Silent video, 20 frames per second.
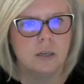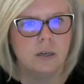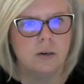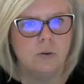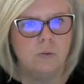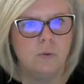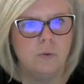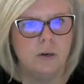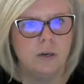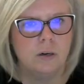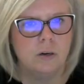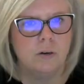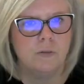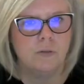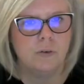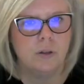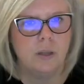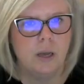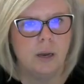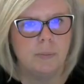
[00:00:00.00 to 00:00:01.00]
I don't want it
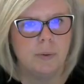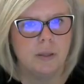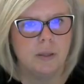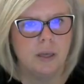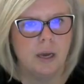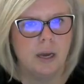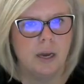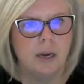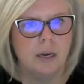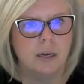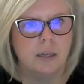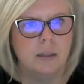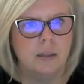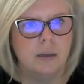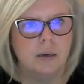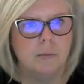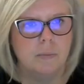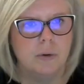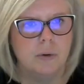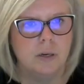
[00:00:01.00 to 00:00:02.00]
overlapping the hat
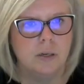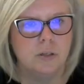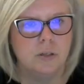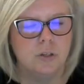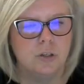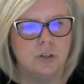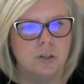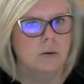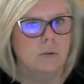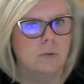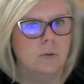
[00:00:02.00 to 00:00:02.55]
that much.